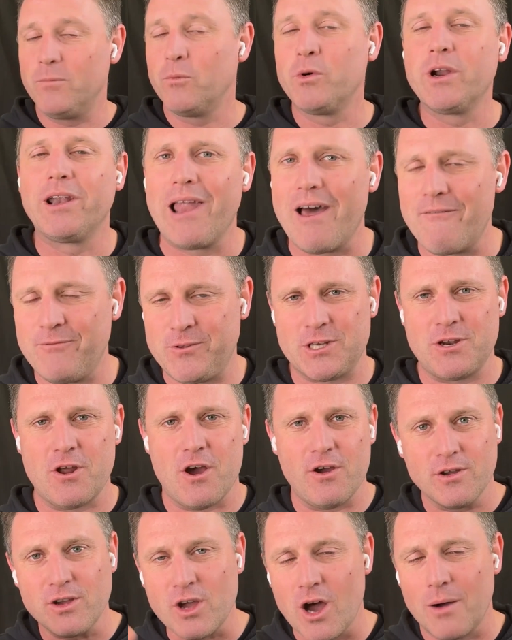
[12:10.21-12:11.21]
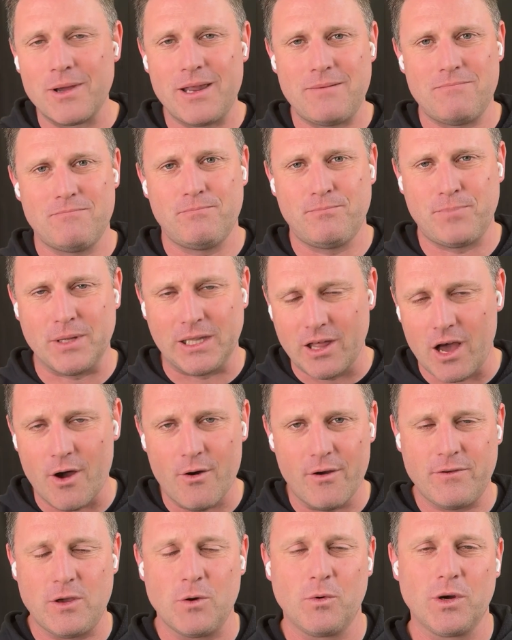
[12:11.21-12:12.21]
Would love to know. Comment
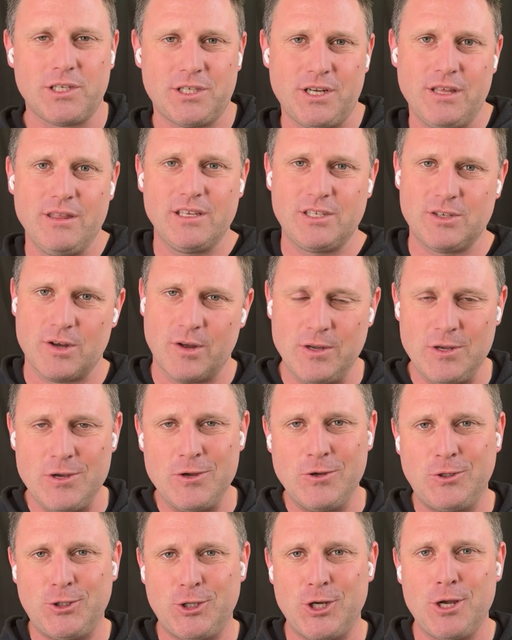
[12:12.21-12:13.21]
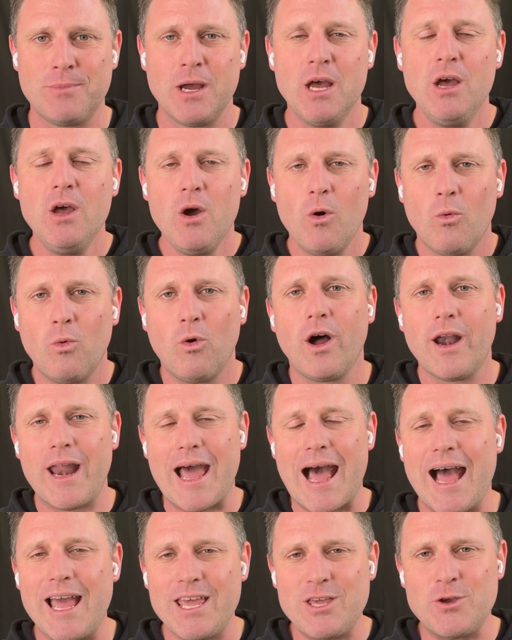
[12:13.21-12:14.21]
below if you're watching this on YouTube. What
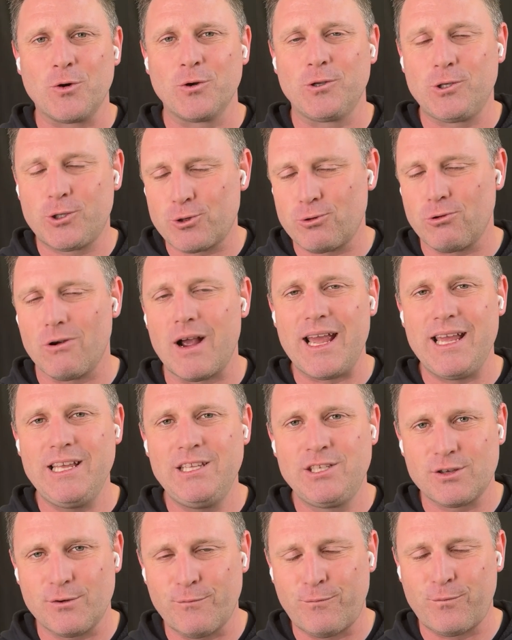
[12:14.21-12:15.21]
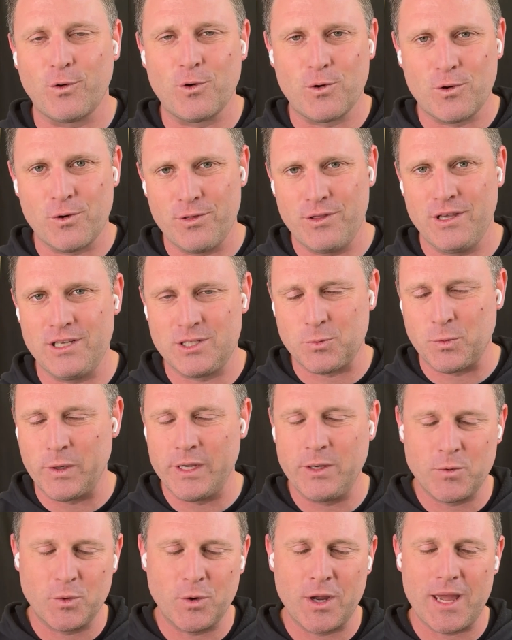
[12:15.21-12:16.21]
are your trades for this
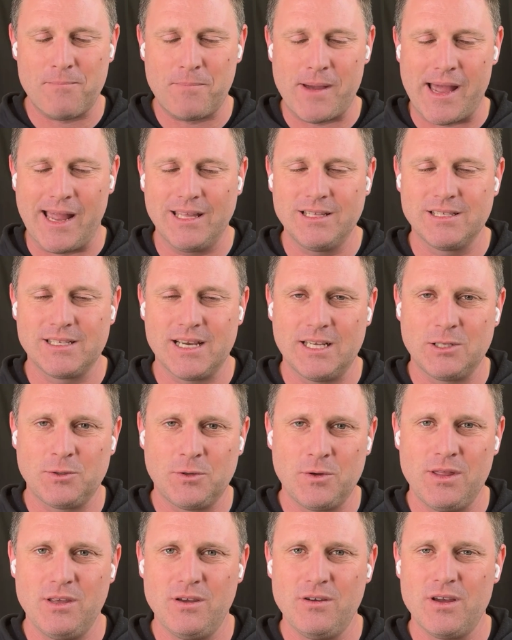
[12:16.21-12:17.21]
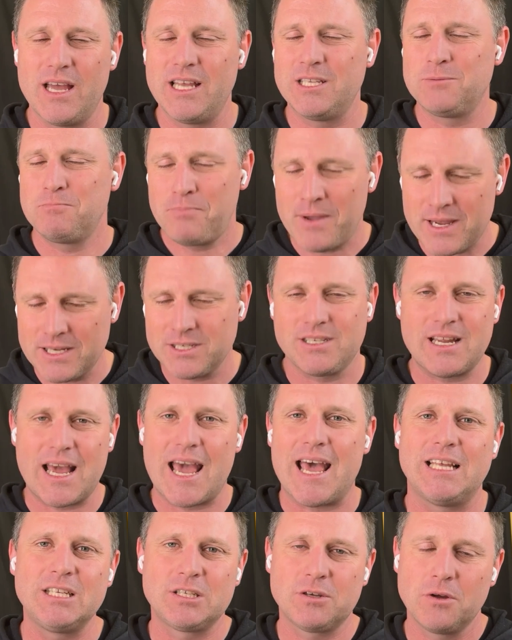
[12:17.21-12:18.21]
week? We'll get back in touch with you as best
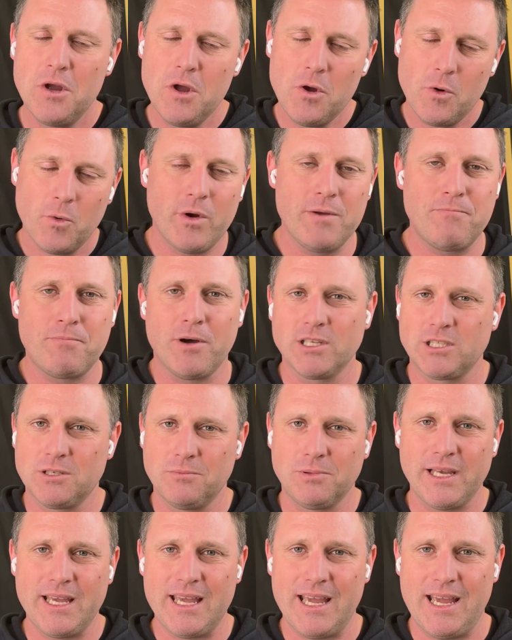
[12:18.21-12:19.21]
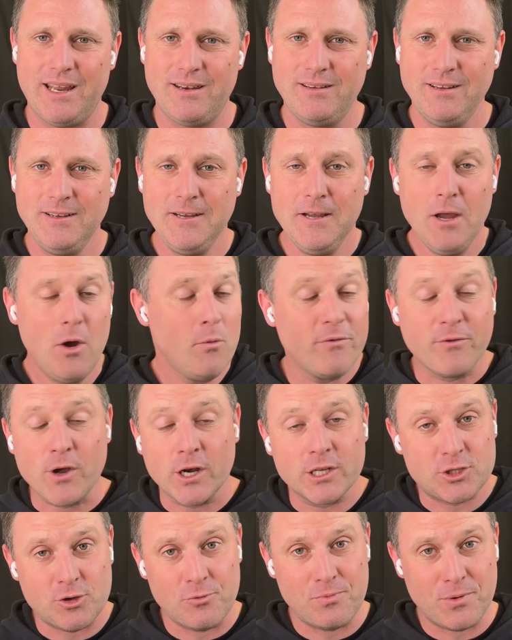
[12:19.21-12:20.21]
as we possibly can. We've
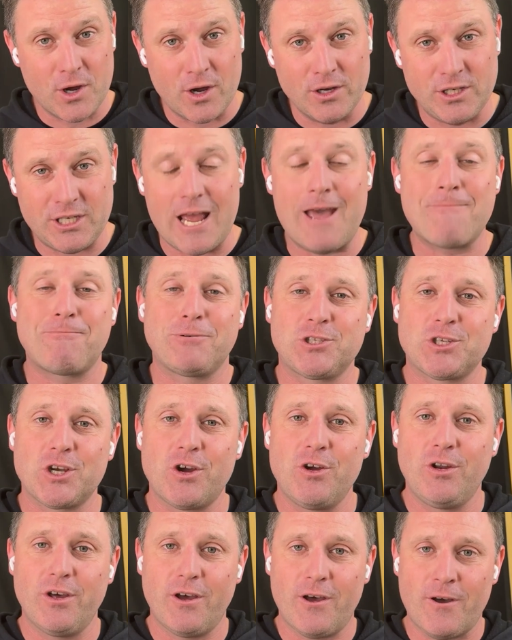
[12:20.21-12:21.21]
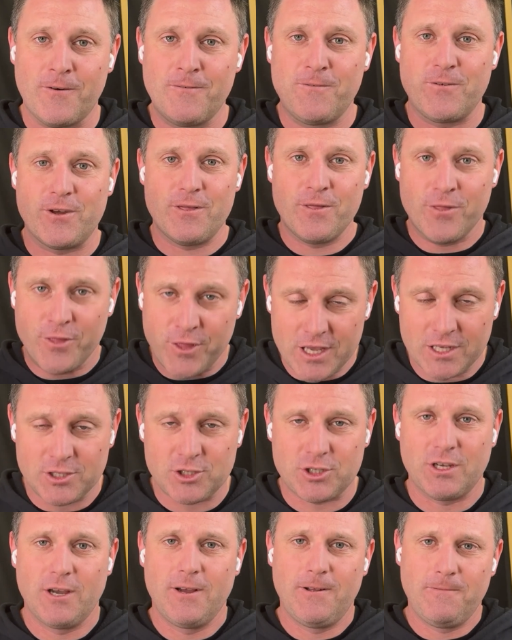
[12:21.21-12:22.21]
got a SuperCoach episode of
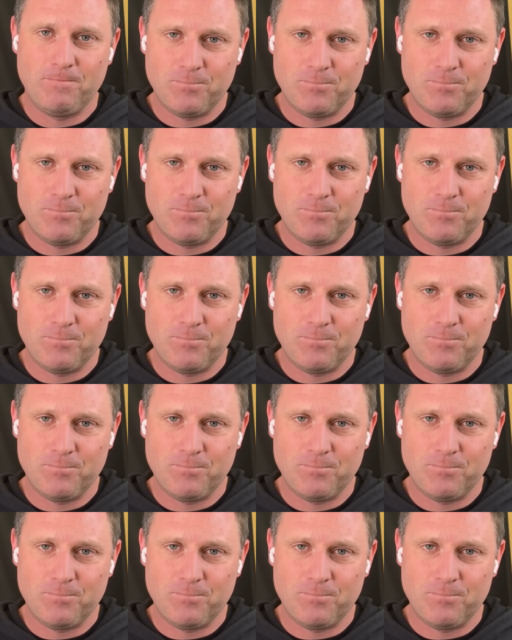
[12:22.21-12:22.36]
this